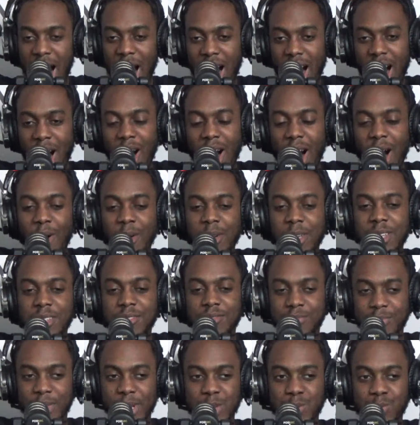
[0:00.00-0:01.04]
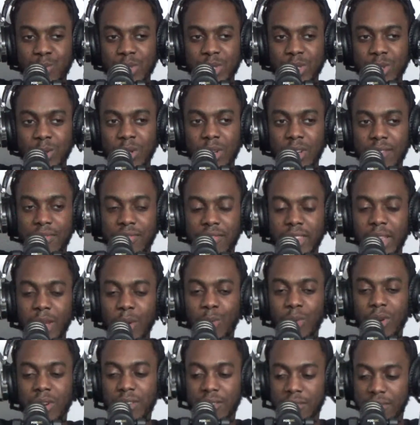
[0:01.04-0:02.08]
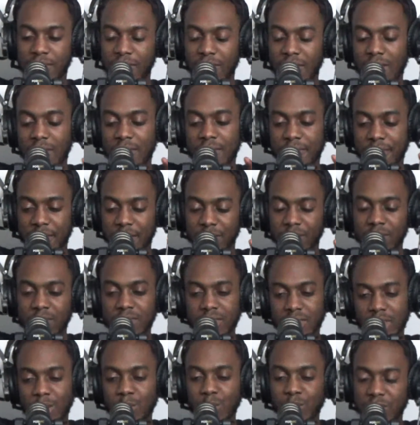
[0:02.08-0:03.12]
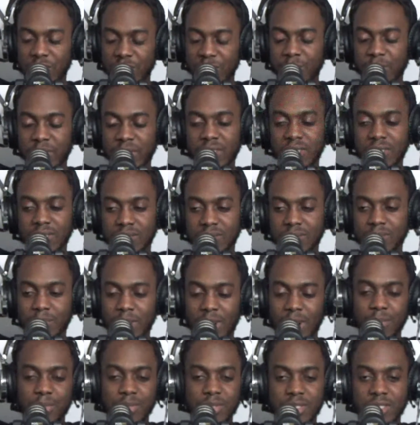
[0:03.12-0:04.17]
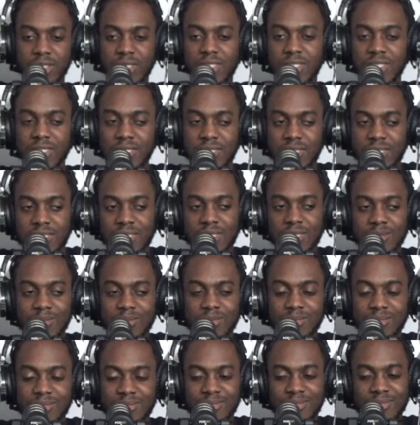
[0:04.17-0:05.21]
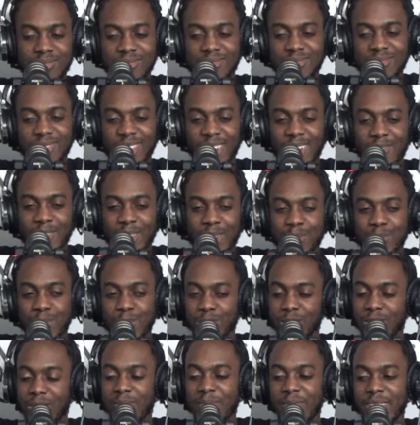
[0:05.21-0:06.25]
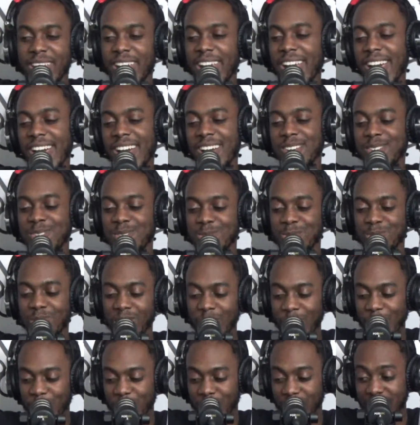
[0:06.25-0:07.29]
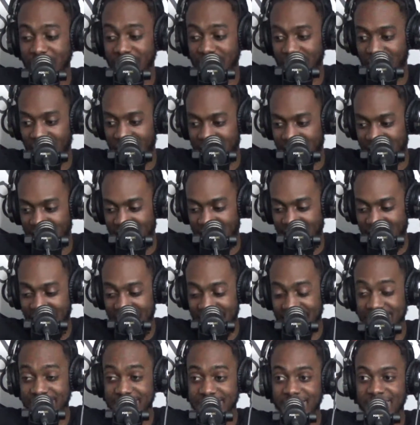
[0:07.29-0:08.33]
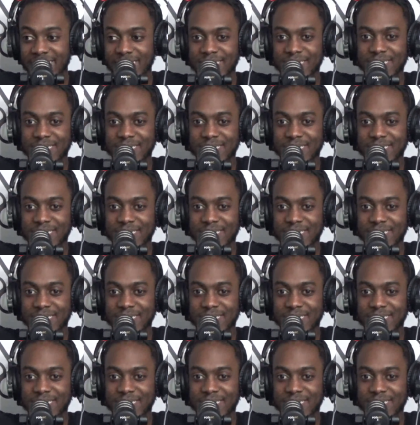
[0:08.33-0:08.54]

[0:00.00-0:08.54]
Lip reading: I'll give Mace Windu, if they would have fought fairly, he would have beat Palpatine because I'm like, bro, that man had you literally like at death.